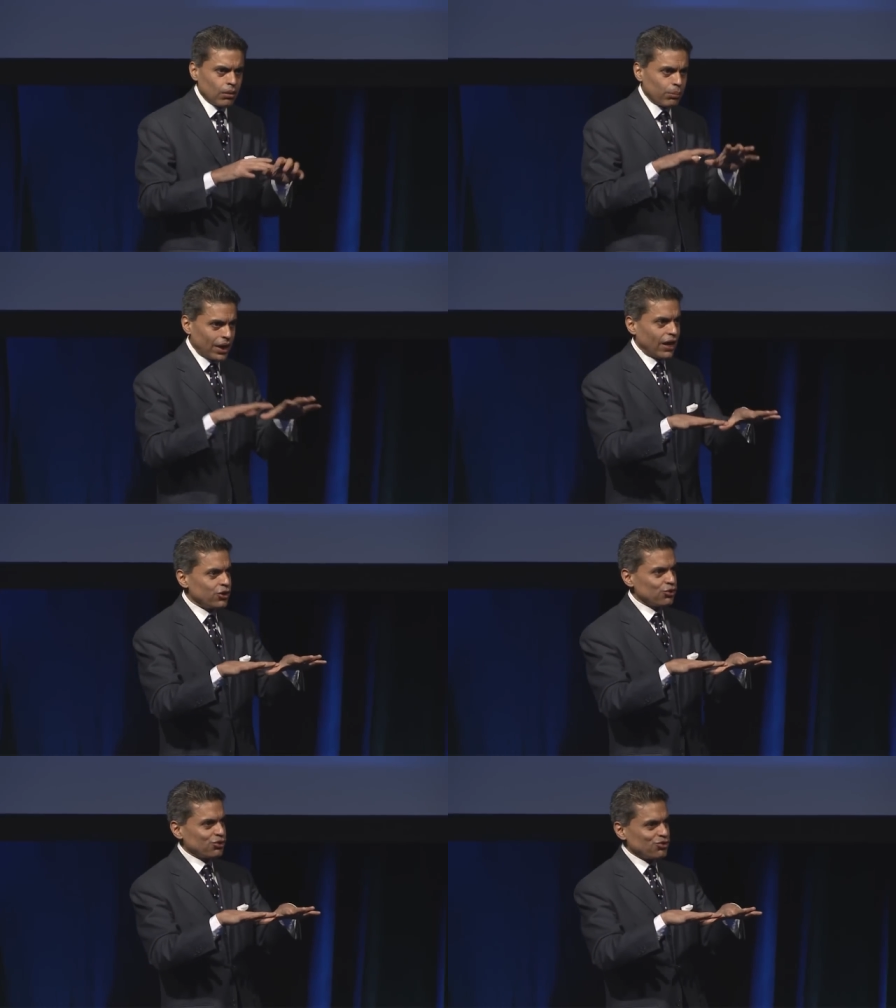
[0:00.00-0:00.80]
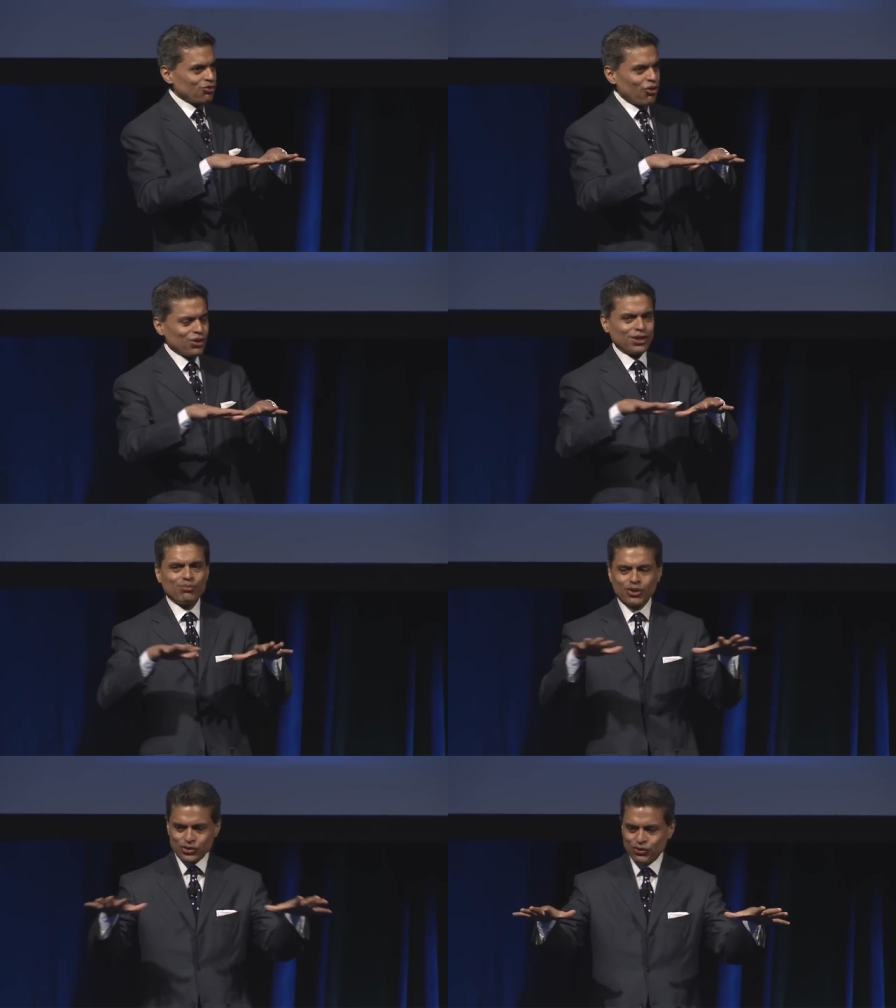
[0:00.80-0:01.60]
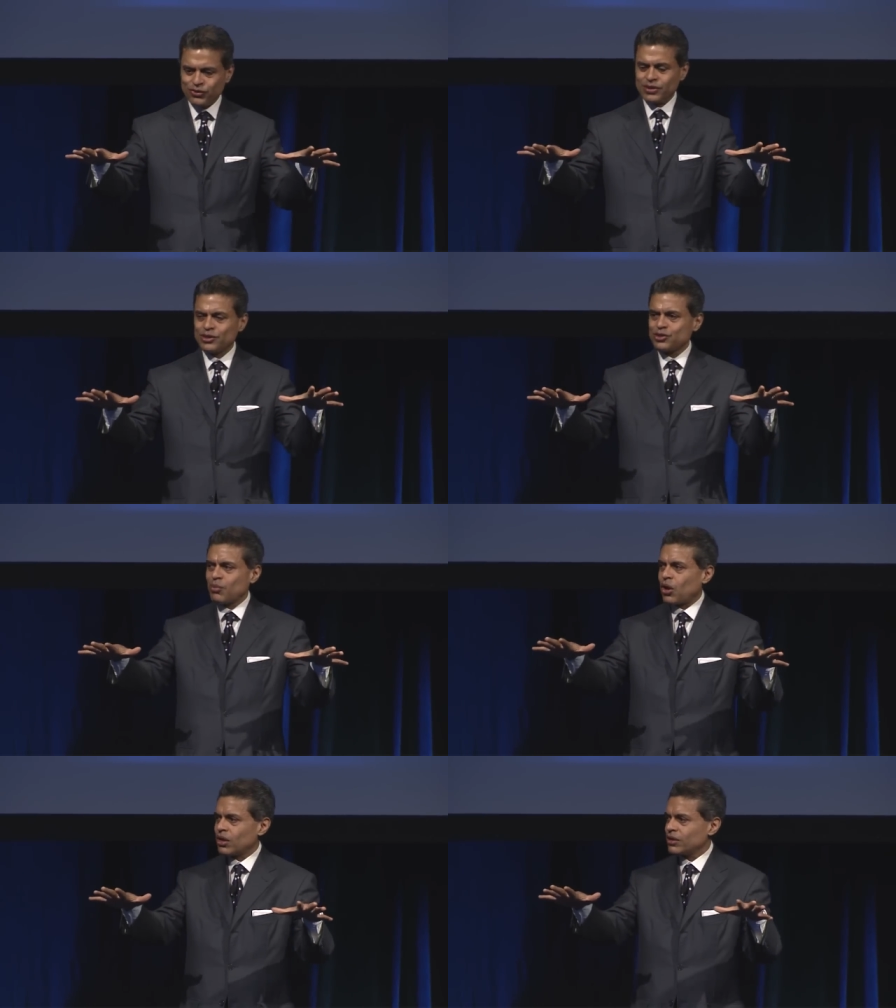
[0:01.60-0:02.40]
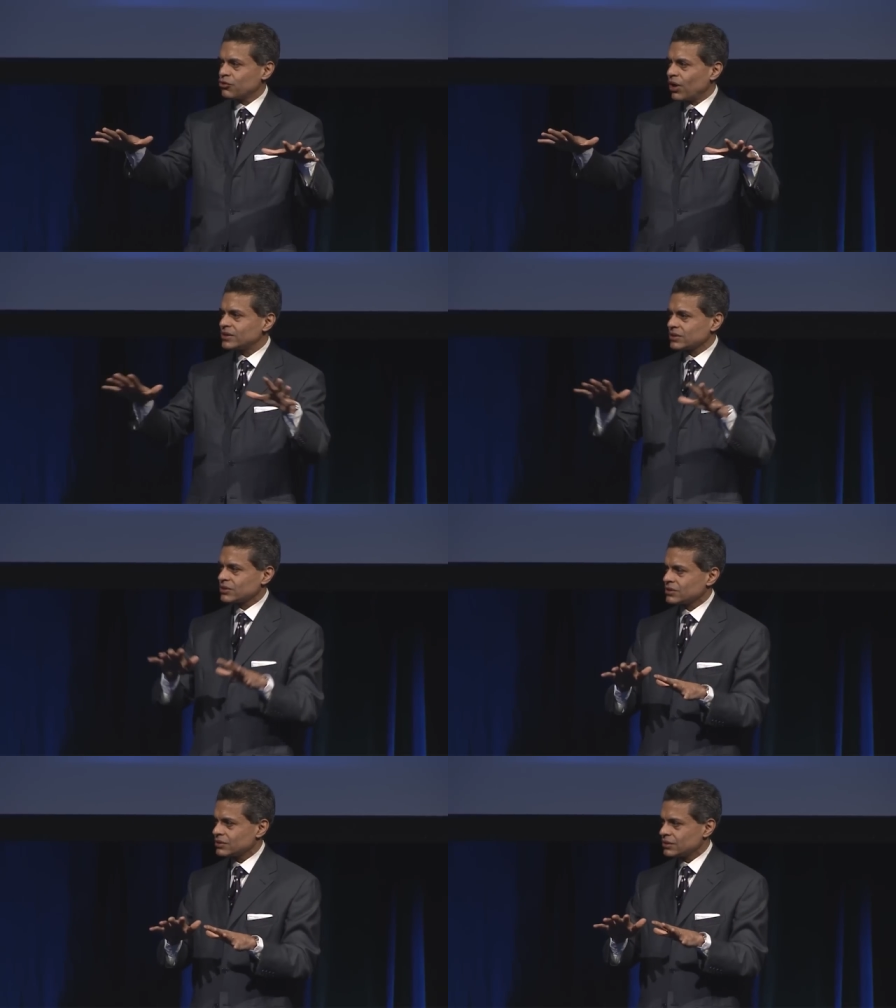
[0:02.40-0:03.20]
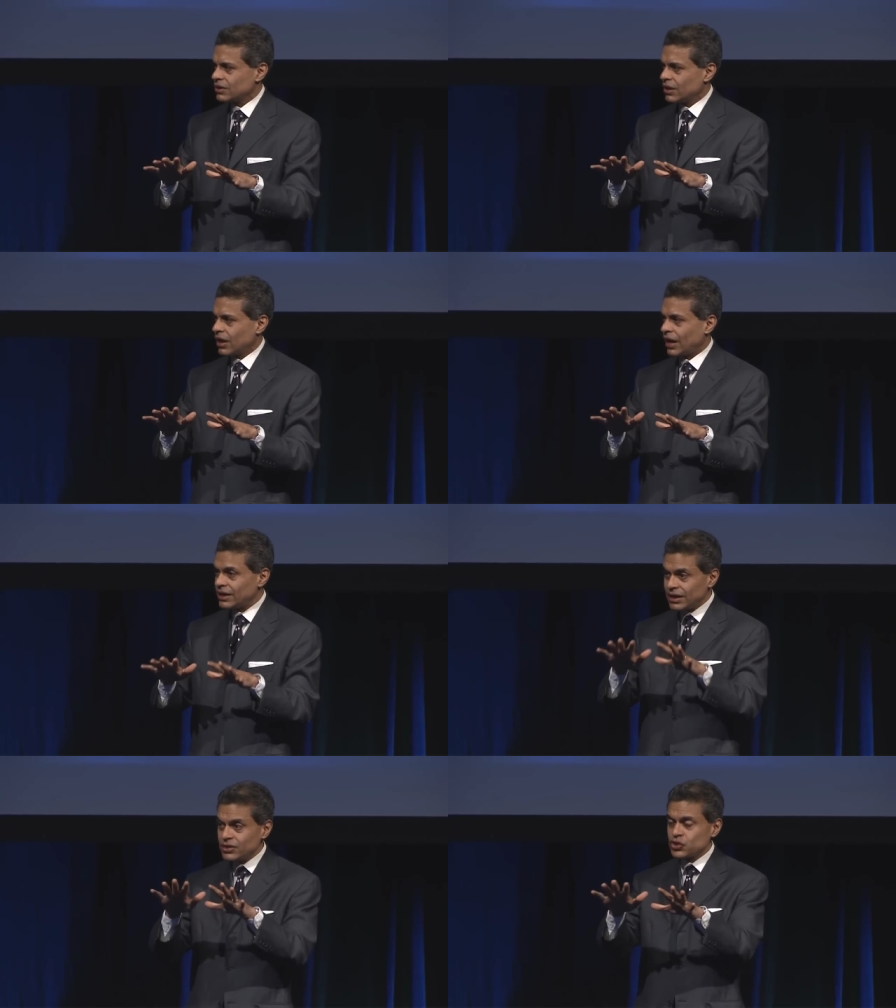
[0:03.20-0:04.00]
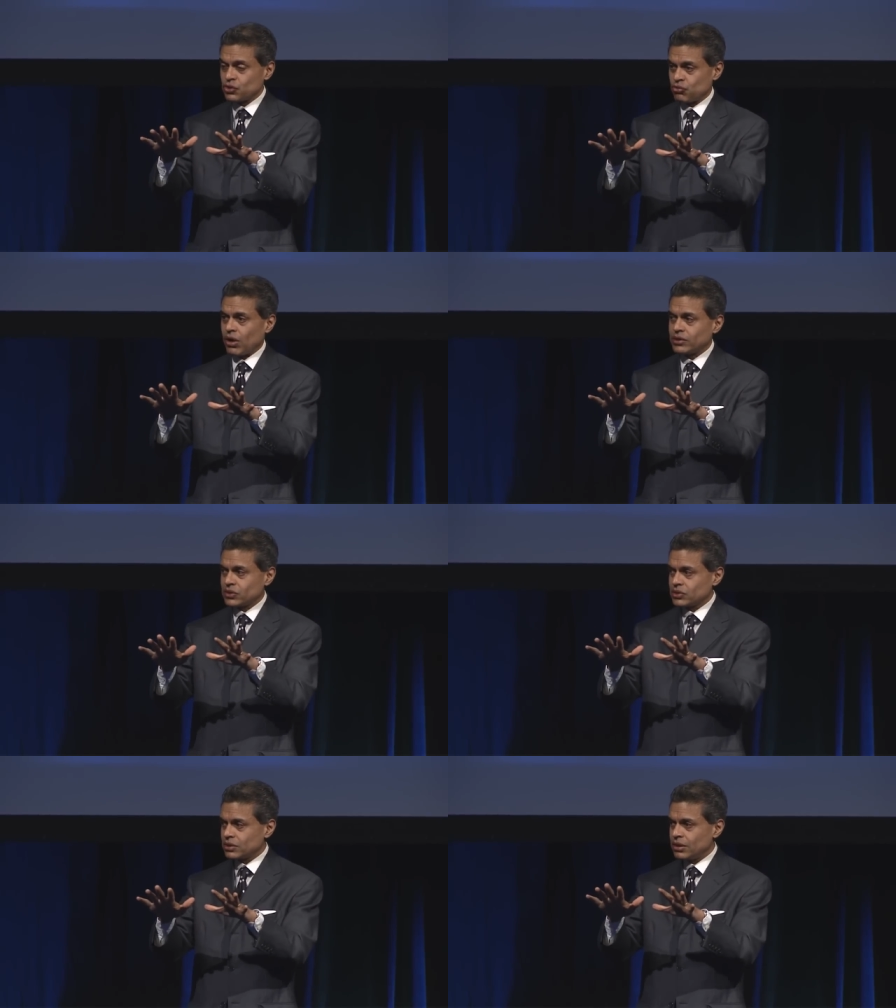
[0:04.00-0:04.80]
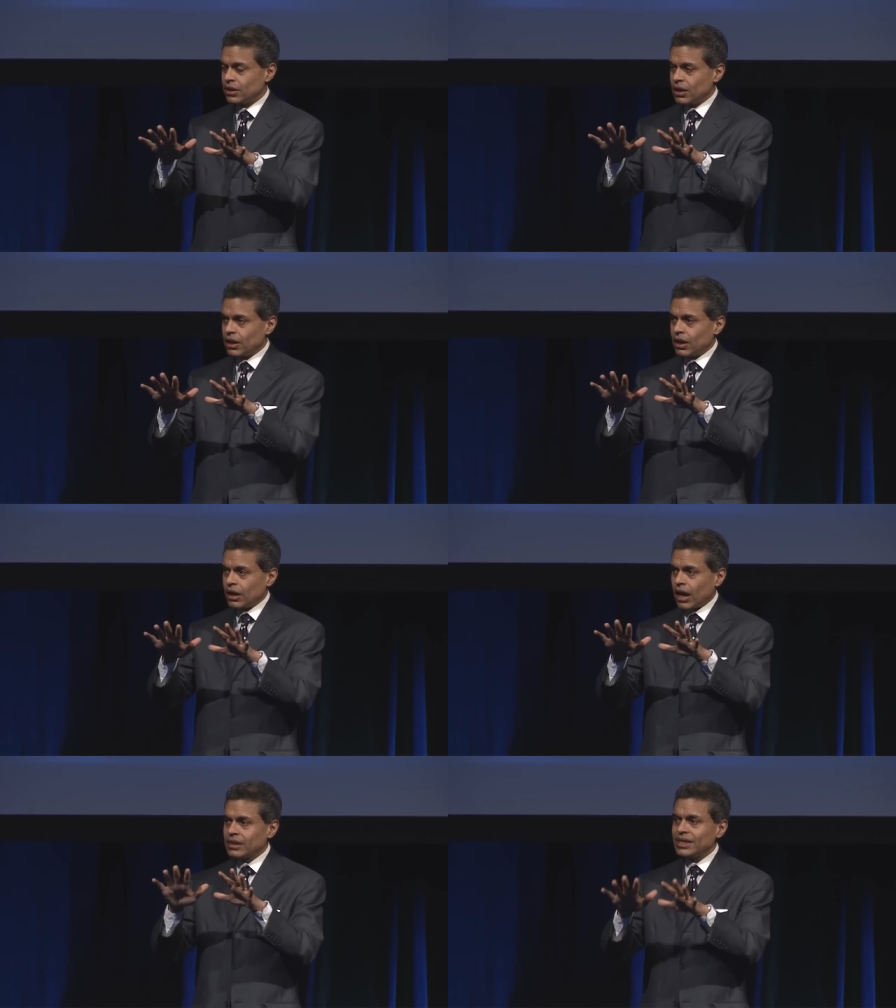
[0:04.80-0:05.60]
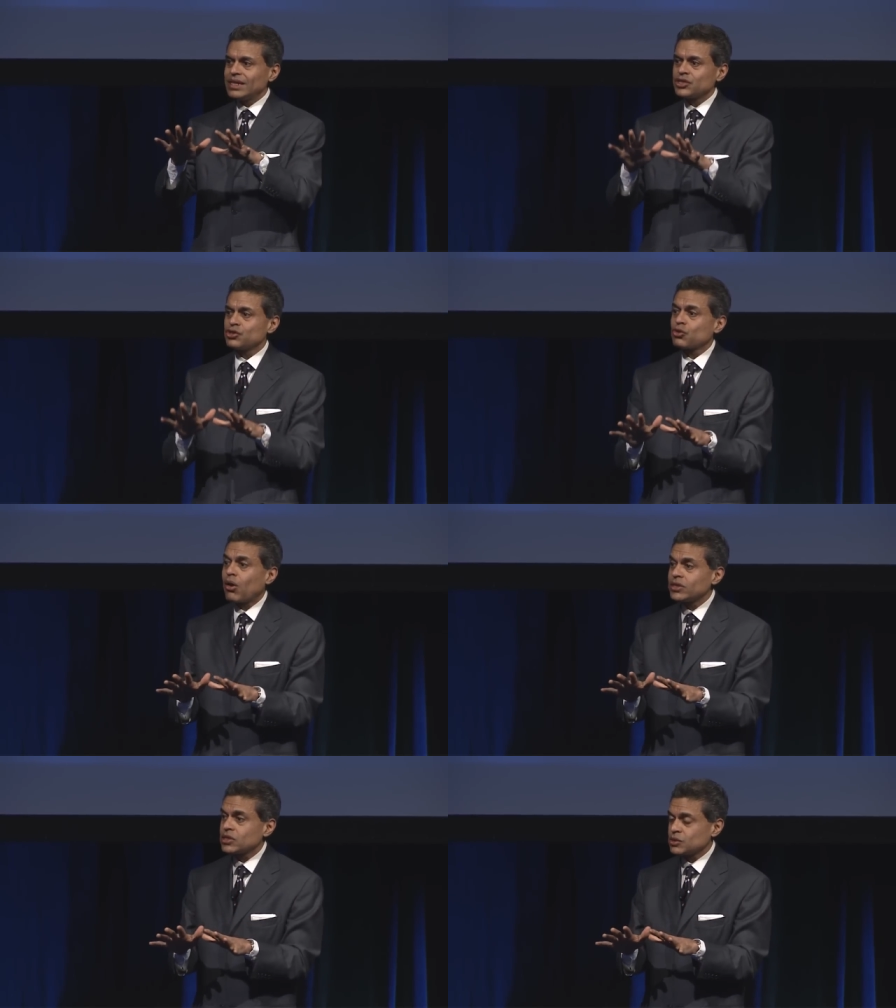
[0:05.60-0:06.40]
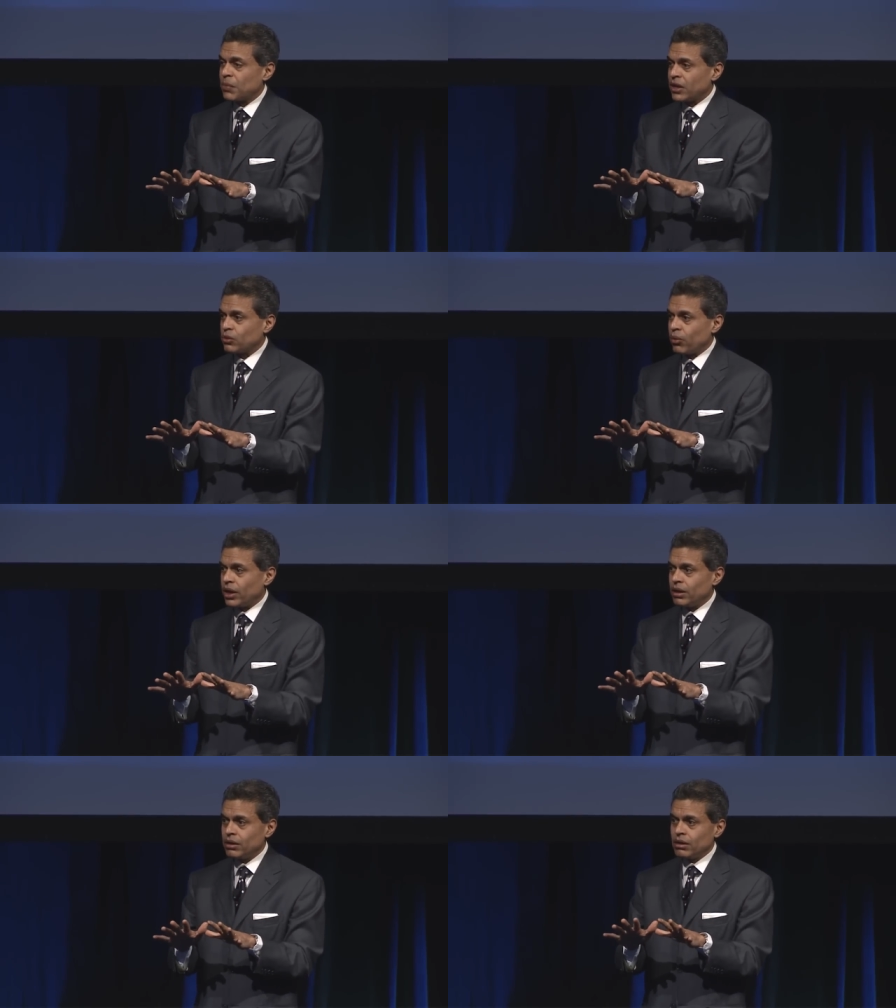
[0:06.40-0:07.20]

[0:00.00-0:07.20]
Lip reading: But I know that you're all here because you see this model in crisis, and it is in crisis. I think it's in crisis, by the way,